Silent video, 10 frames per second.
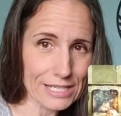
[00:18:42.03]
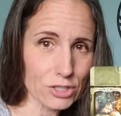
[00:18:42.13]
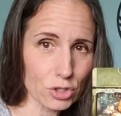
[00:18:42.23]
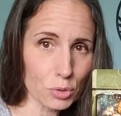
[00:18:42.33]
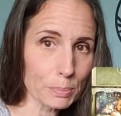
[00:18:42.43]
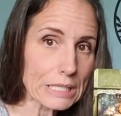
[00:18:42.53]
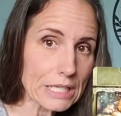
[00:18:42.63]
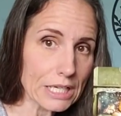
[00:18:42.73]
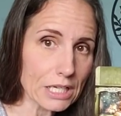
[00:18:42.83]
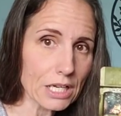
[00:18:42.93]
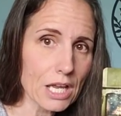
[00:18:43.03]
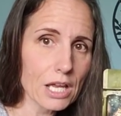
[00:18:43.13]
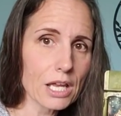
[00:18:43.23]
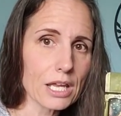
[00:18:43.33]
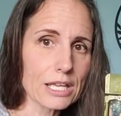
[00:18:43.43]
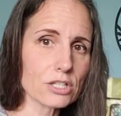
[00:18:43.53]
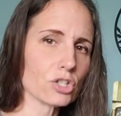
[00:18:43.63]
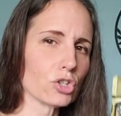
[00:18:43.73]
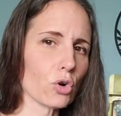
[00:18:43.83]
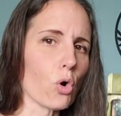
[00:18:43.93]
into your being,
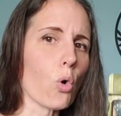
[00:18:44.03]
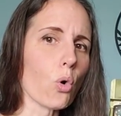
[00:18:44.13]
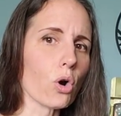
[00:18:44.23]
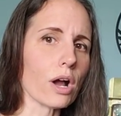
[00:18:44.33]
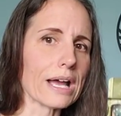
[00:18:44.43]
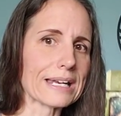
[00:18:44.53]
into your aura.